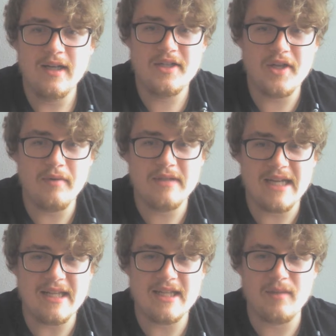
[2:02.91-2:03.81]
Don't
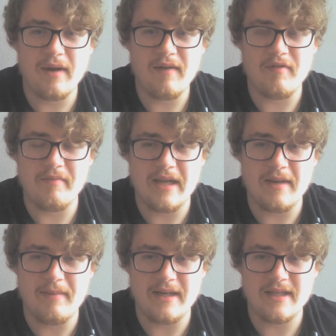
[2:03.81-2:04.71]
take this away from me," he
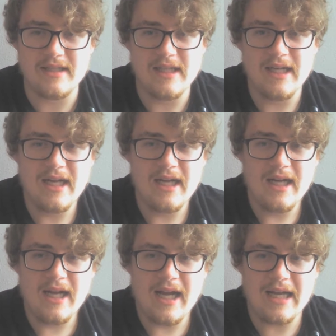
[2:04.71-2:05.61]
pleaded.
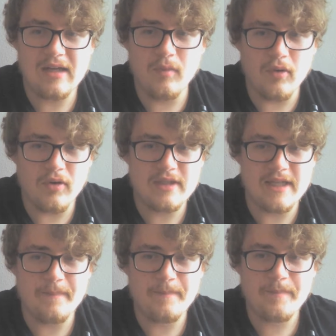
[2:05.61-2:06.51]
Angle warned
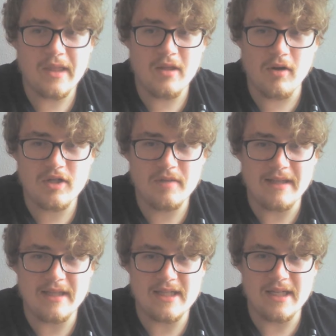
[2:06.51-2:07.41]
him not to
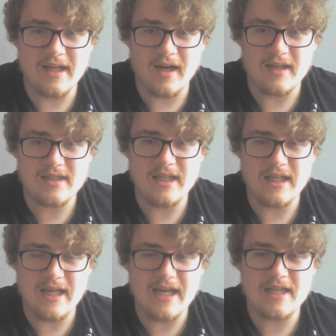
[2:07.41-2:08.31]
make this any harder than it
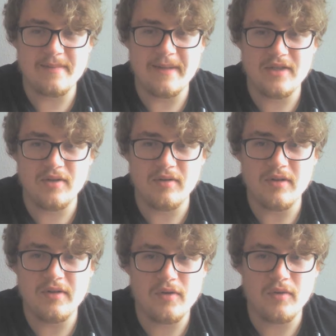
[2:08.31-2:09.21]
needed to be. Jordan,
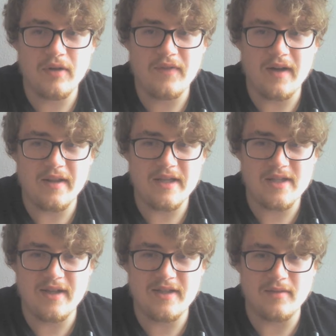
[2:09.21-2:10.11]
who called his father his
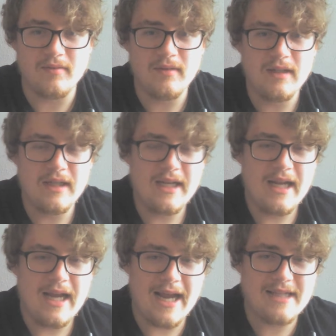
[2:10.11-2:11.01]
idol,
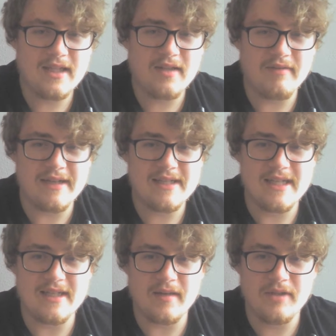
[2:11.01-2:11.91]
entered the ring and
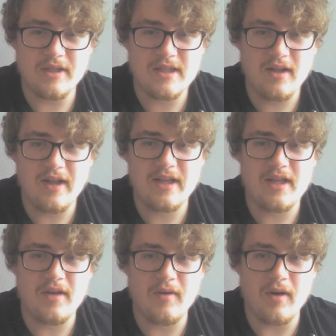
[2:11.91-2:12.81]
said, "I'm just like
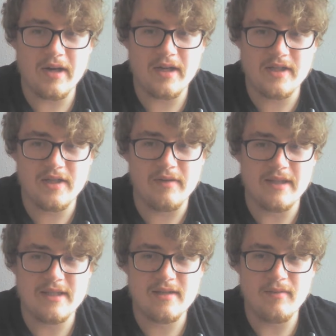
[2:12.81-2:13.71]
you. I can do
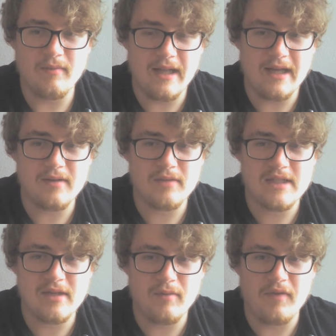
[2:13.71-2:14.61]
this." When Angle's
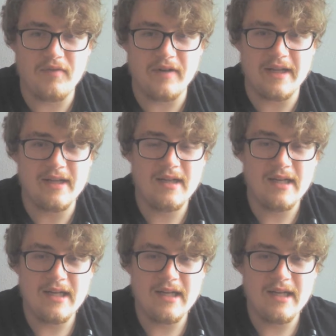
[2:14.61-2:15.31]
still waffling,